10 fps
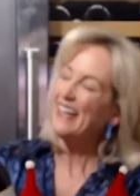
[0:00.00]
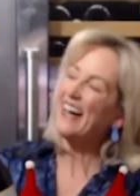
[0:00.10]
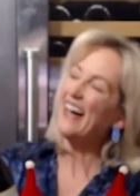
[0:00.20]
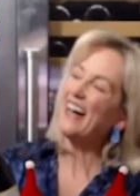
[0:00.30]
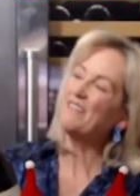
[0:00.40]

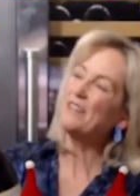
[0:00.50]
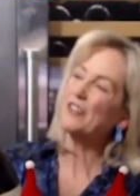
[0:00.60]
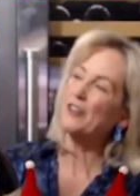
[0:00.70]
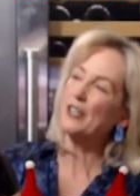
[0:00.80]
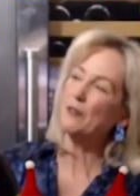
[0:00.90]
You're
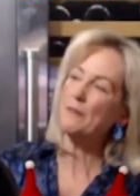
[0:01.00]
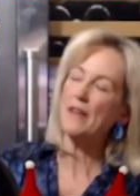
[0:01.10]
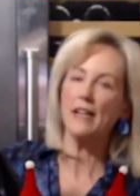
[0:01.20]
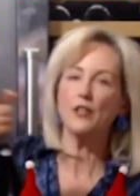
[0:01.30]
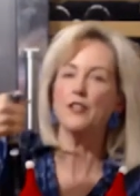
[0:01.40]
going to grip
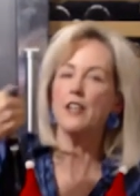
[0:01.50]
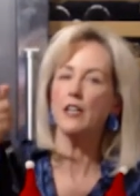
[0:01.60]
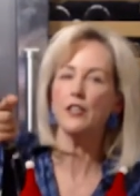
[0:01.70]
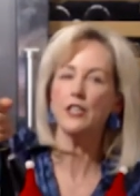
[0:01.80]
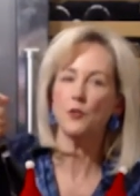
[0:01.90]
that. You're not
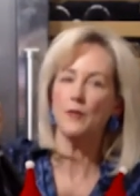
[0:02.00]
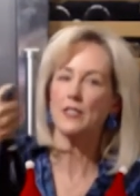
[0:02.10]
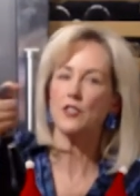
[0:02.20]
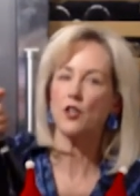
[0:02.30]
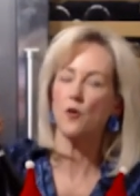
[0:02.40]
going to
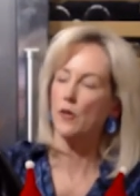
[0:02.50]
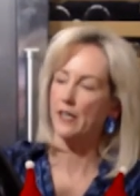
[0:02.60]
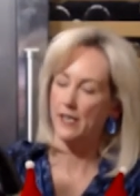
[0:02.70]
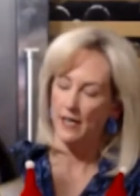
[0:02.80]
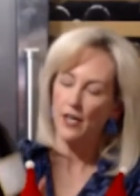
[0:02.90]
twist the
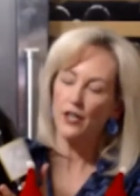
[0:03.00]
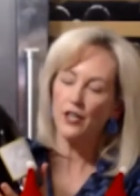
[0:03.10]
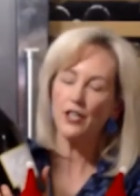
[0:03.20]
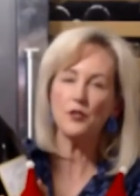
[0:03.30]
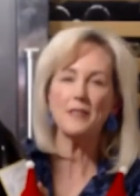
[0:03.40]
cork. You're
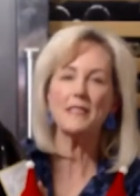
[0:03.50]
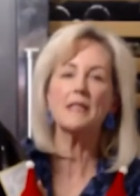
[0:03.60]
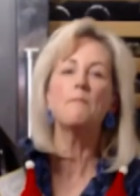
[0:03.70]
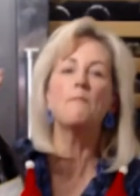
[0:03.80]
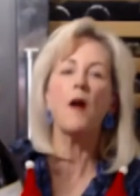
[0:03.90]
going to twist
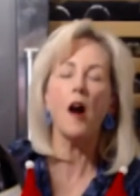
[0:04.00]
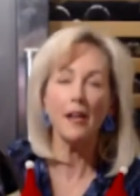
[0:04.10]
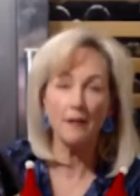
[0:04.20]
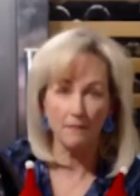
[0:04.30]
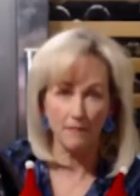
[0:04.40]
the
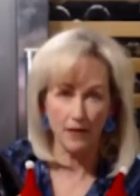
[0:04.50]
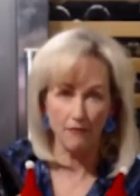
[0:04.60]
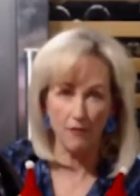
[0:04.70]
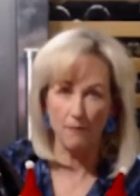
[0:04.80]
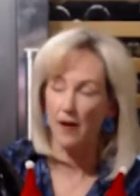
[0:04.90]
bottom of
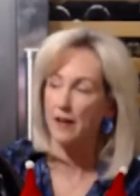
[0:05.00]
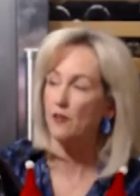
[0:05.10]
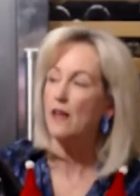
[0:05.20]
the bottle,